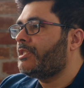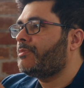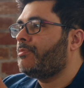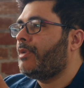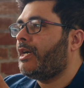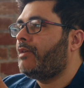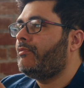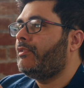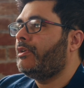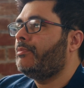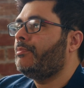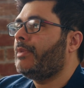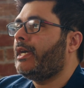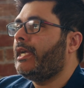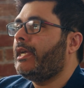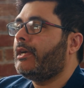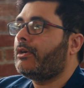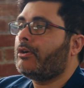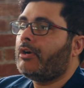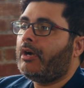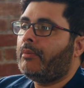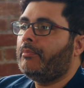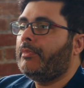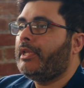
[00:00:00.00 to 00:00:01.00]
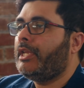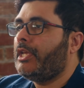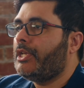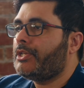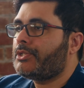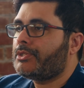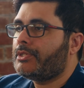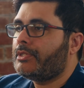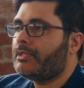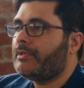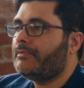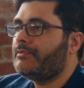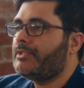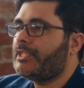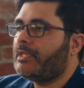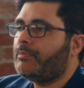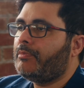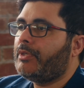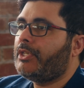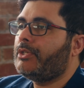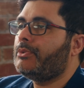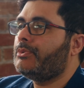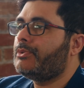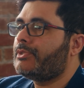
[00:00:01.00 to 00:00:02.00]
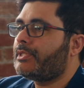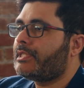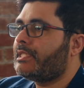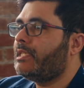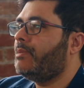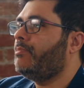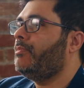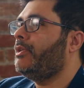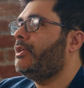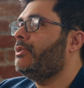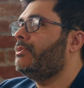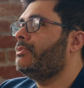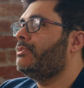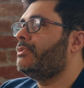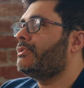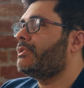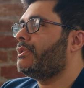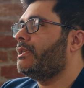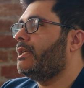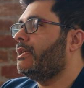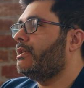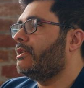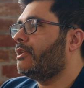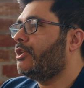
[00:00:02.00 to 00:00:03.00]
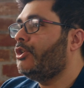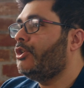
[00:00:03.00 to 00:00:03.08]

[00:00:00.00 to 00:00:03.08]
is powered by a combination of GPUs, CPUs, and